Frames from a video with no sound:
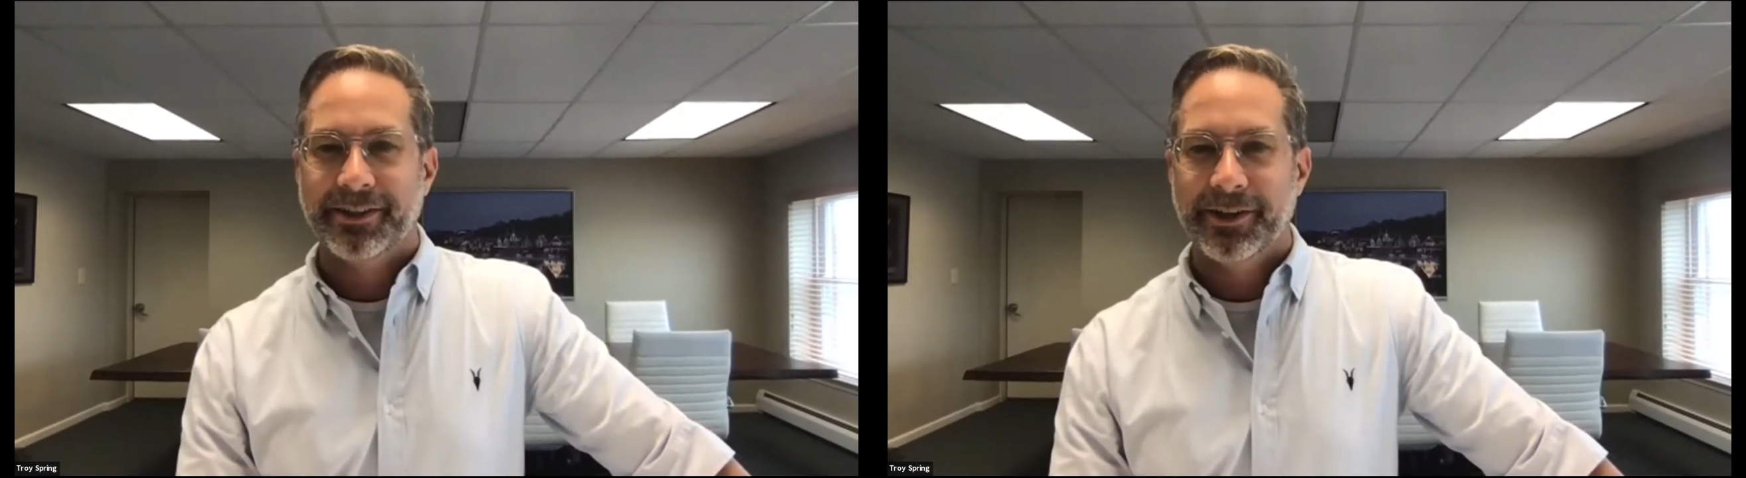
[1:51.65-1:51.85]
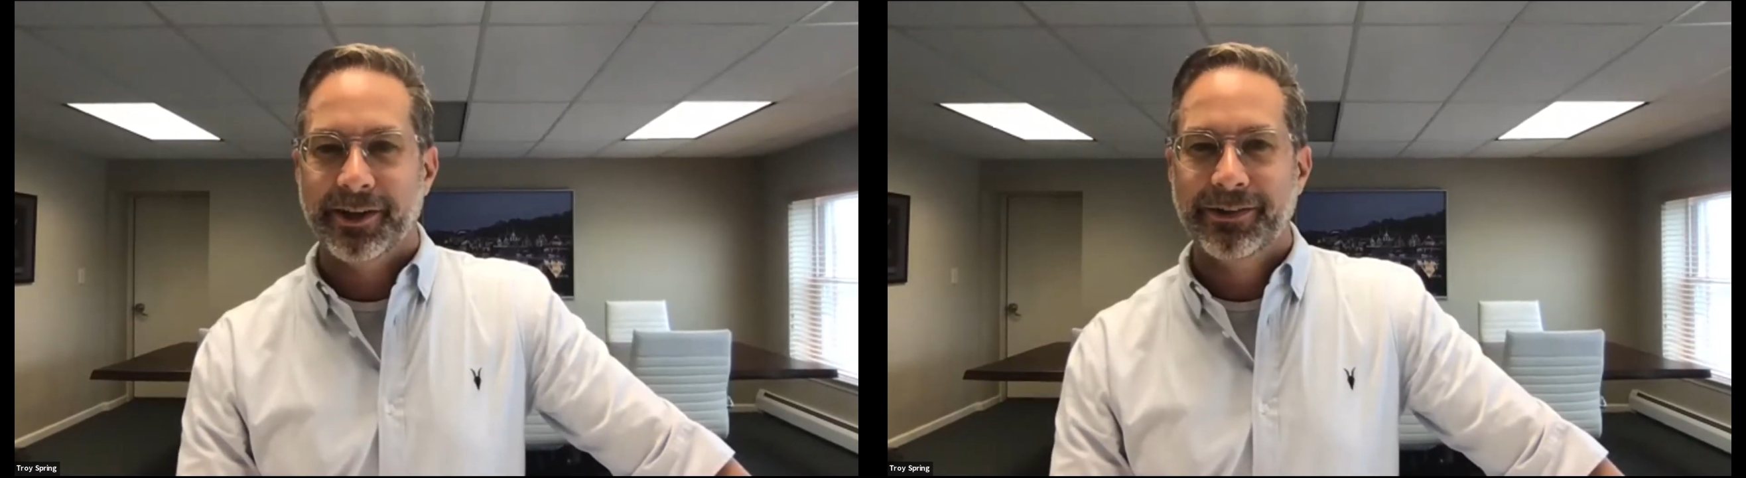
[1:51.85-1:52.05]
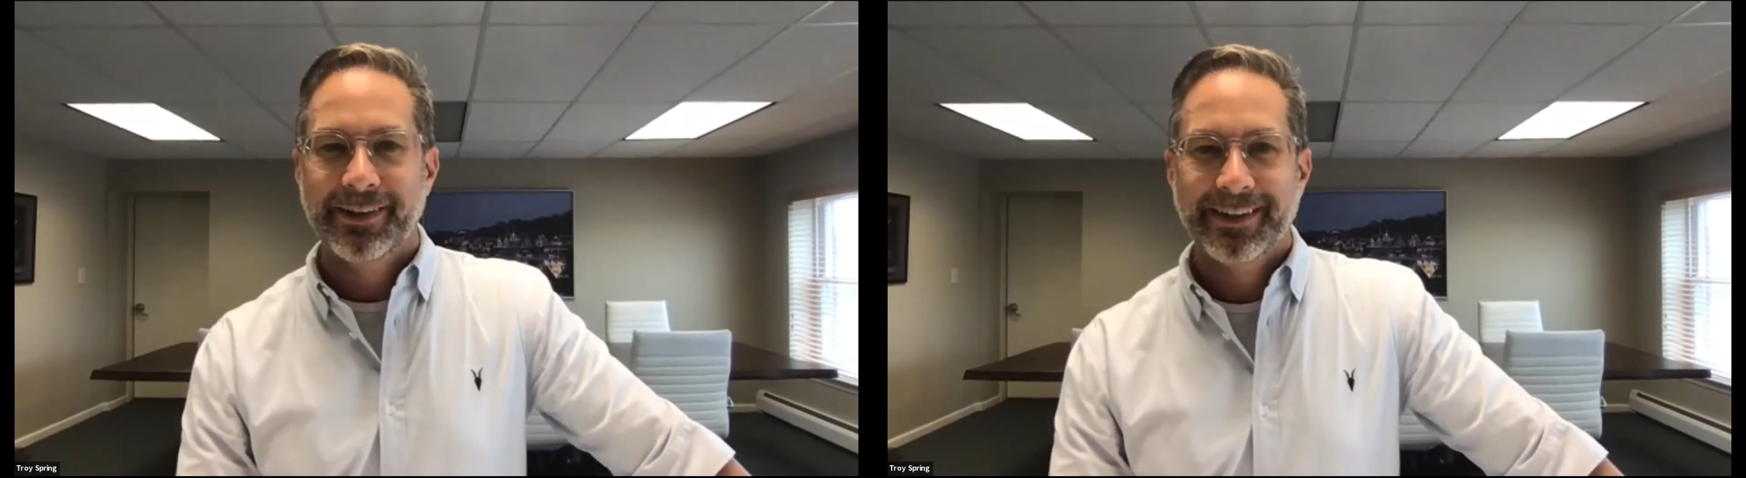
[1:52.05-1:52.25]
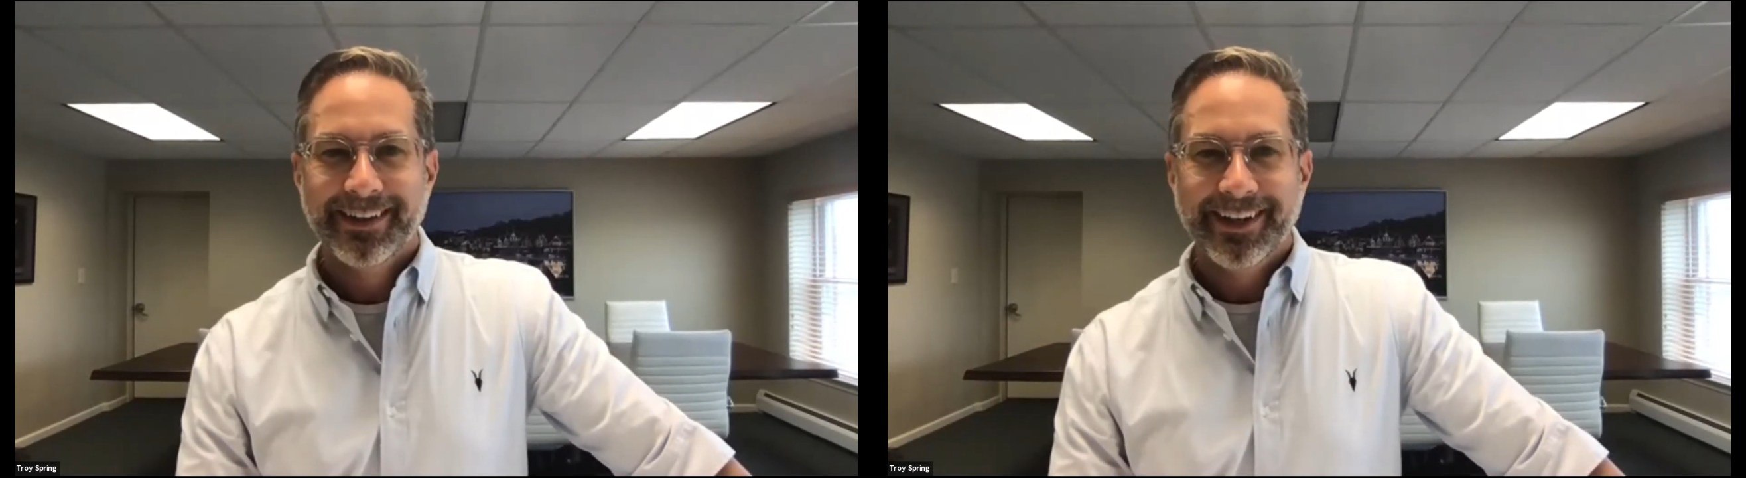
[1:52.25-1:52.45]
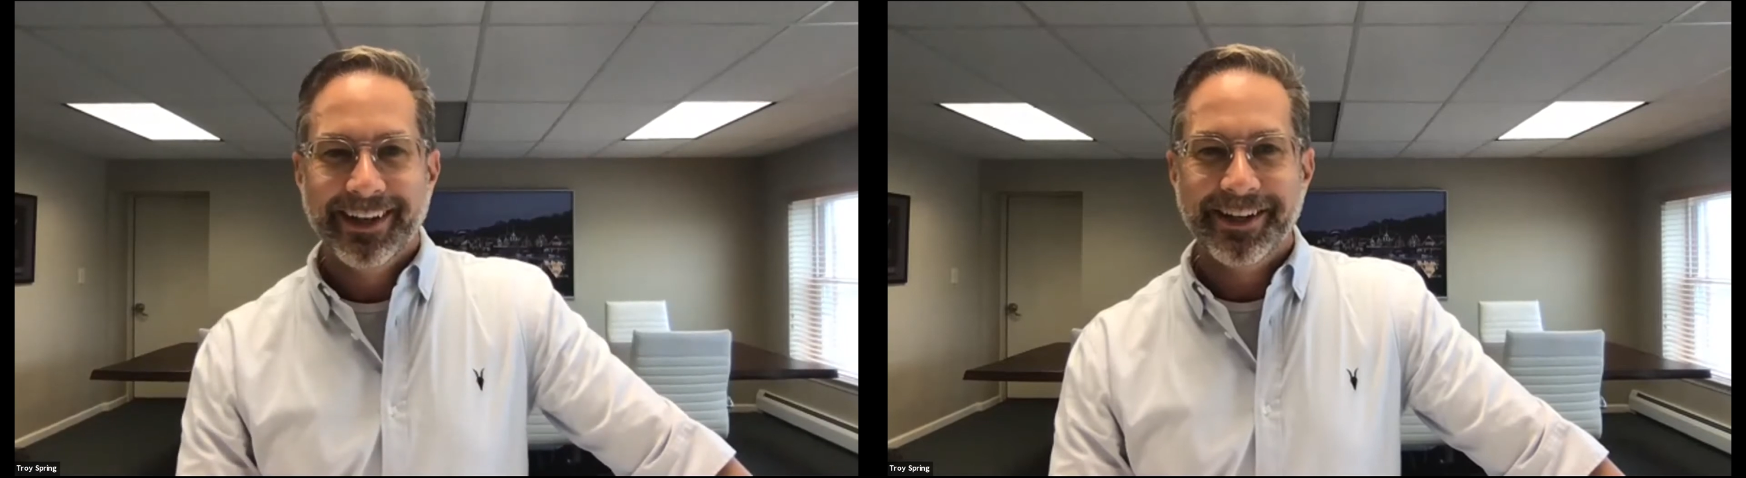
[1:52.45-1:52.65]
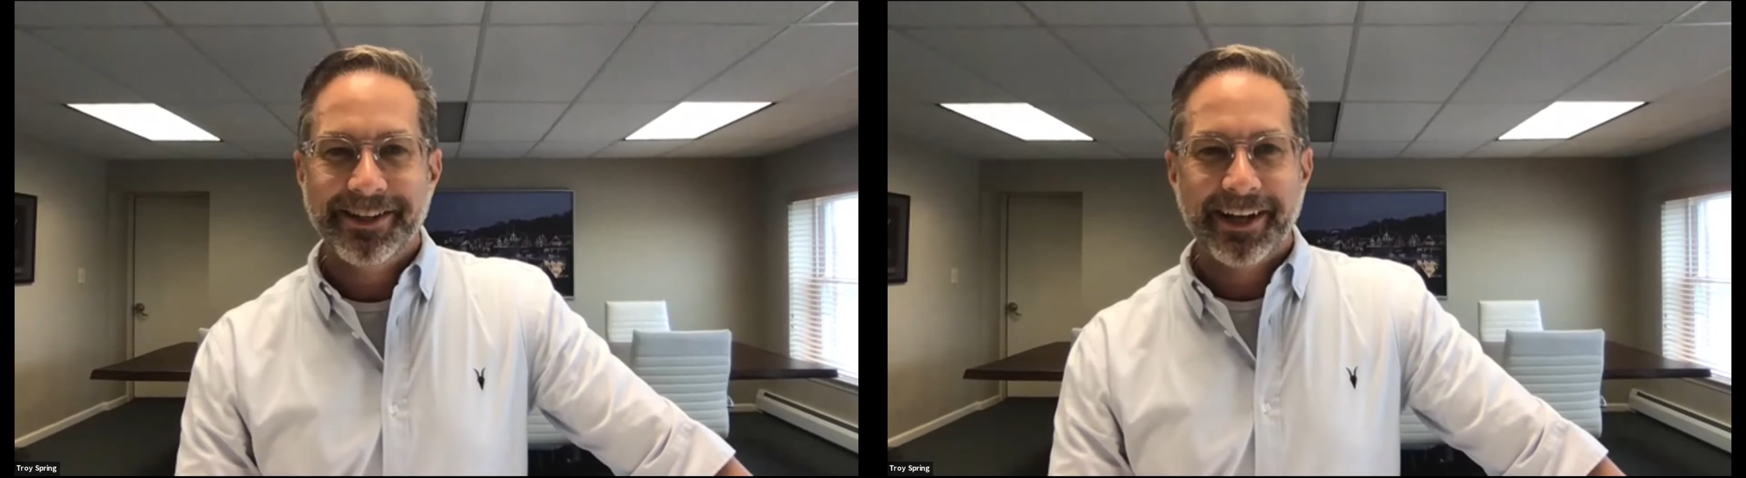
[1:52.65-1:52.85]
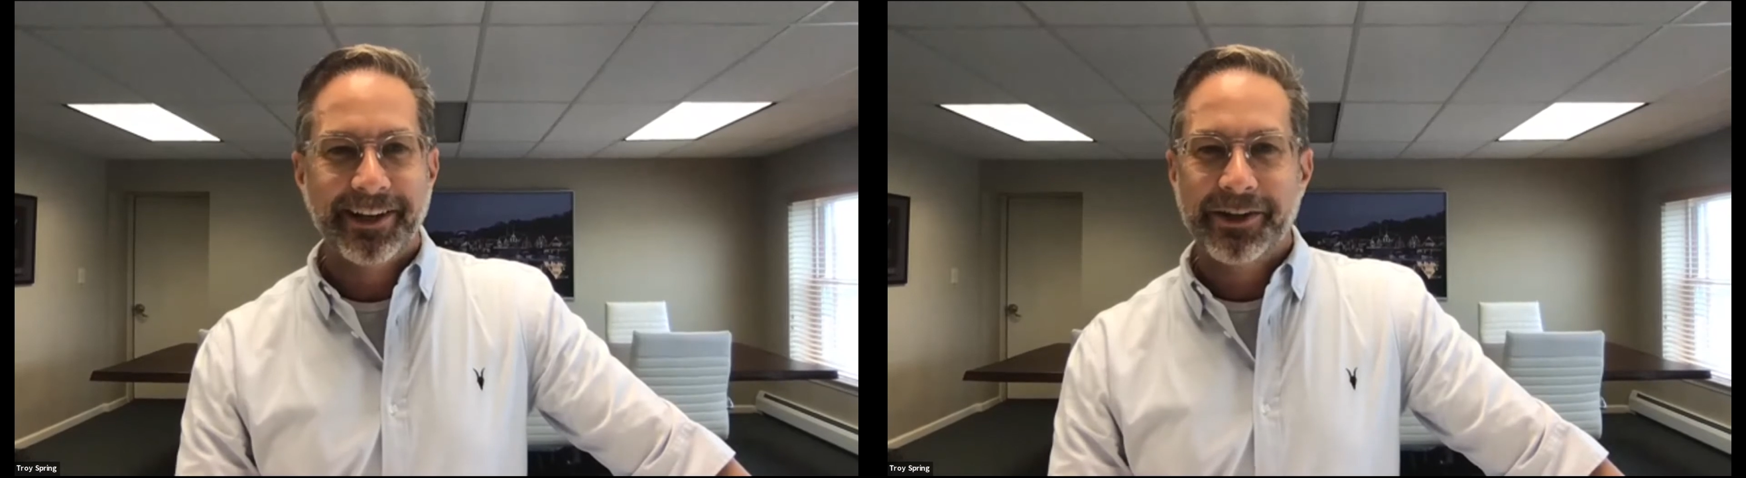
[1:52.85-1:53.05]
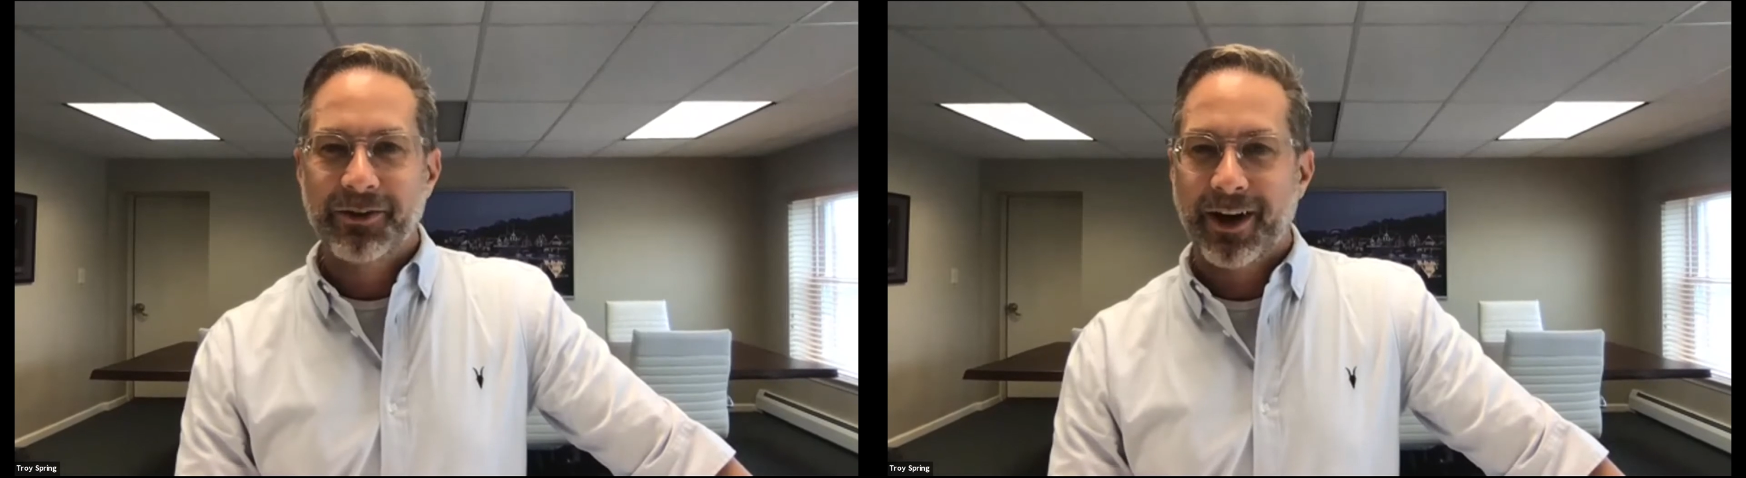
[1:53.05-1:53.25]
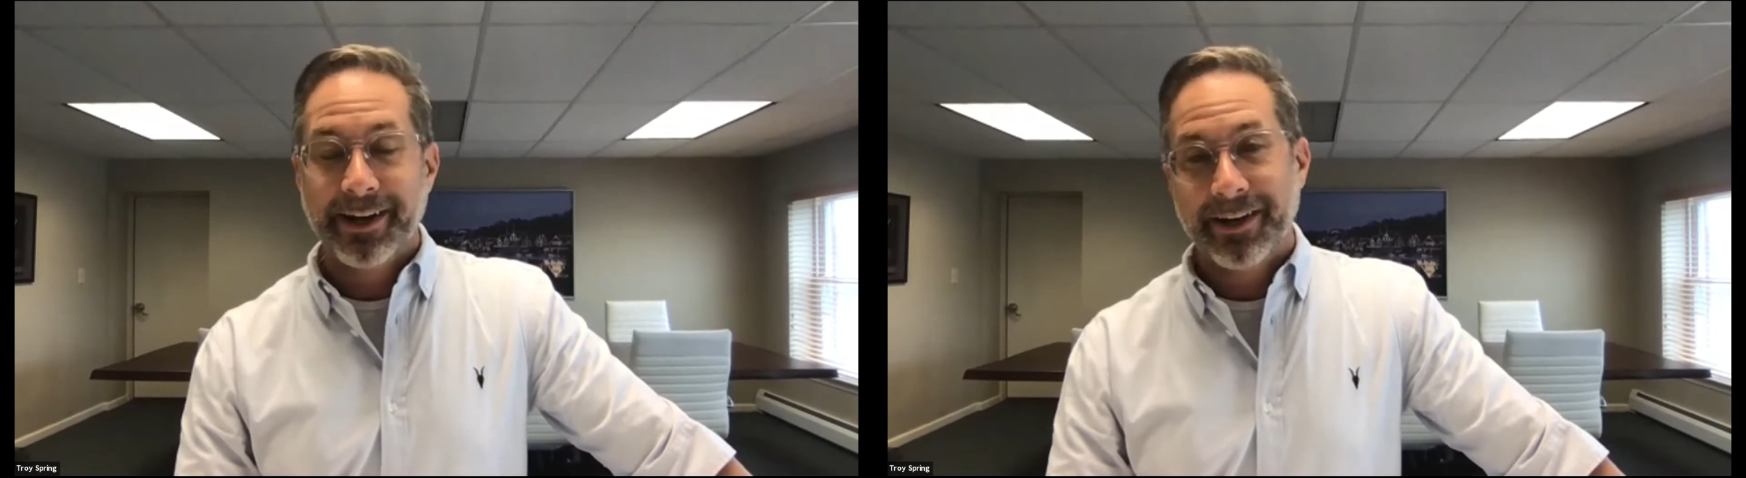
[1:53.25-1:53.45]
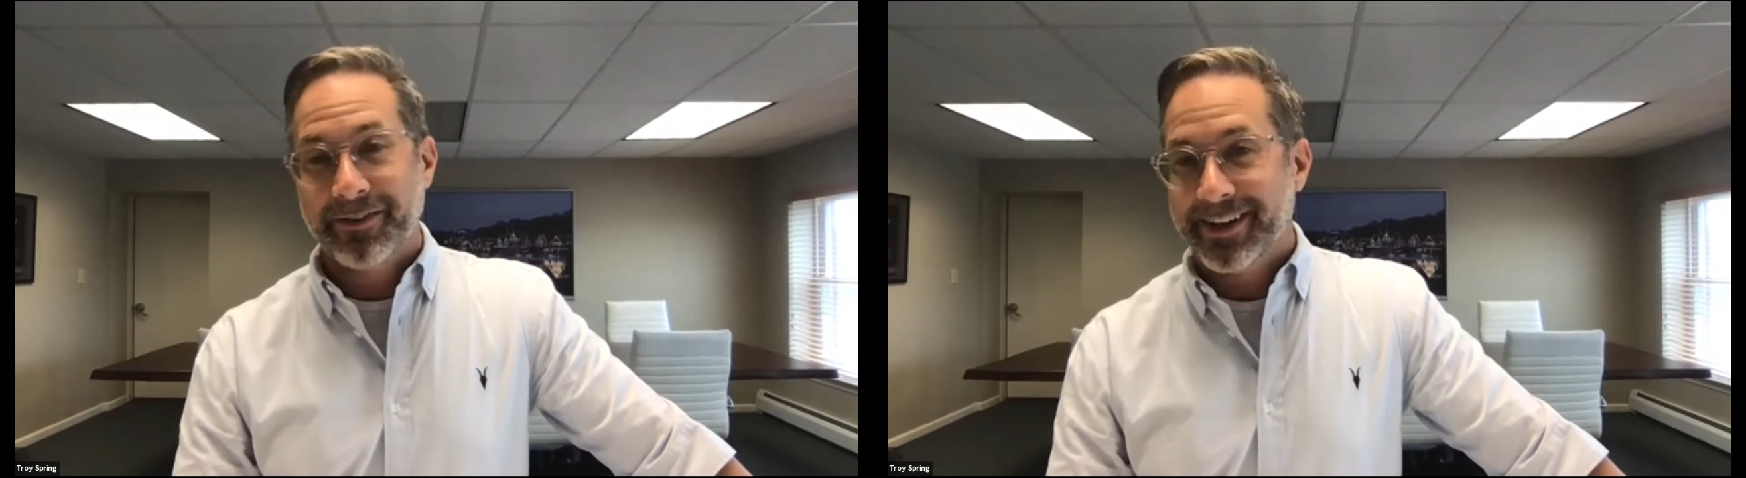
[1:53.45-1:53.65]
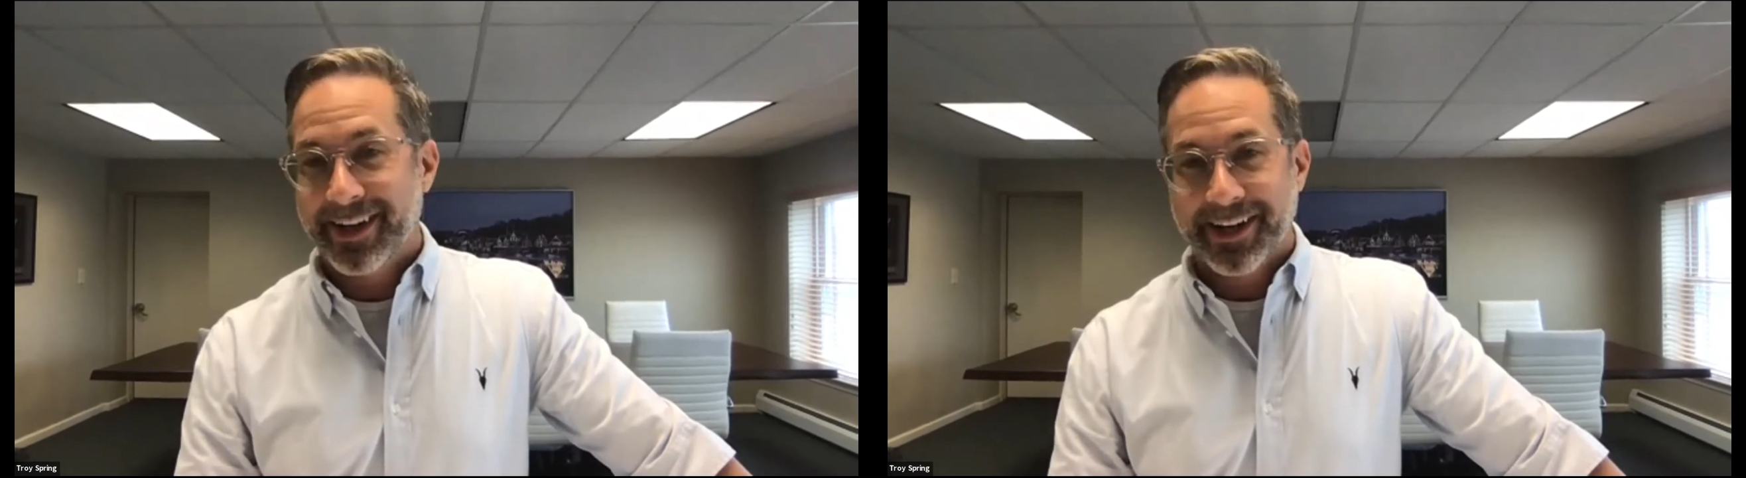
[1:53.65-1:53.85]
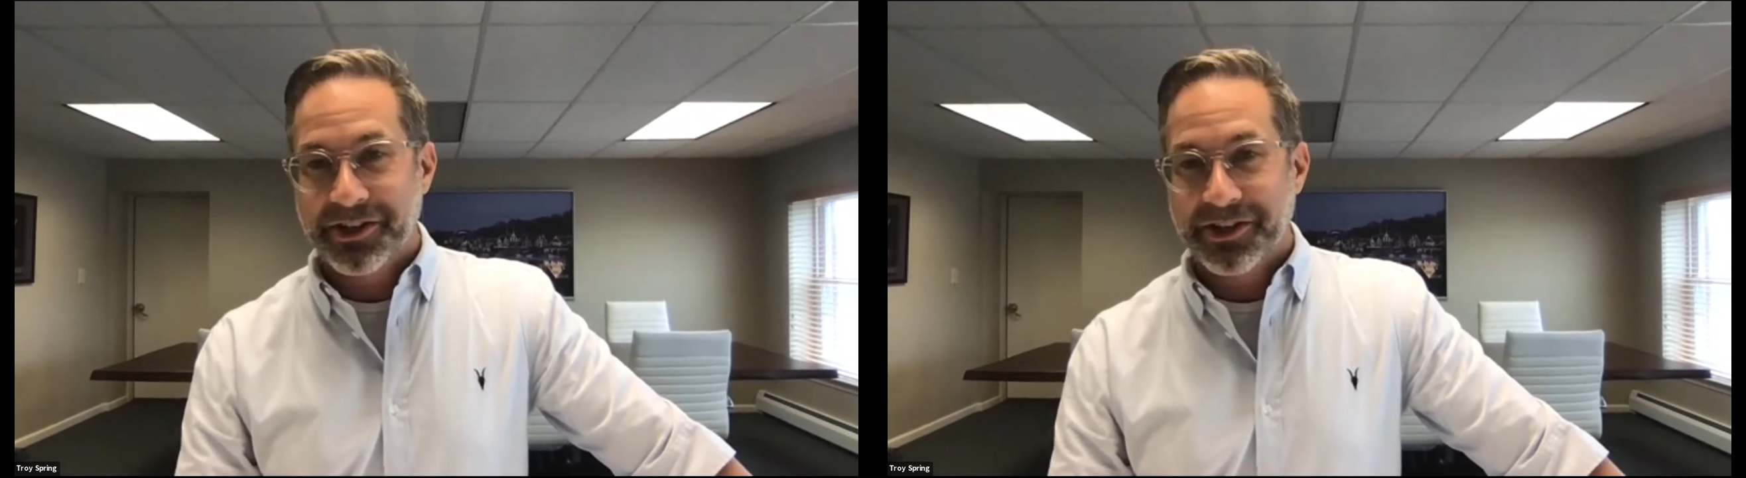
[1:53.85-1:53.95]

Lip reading: In the daily grind every day,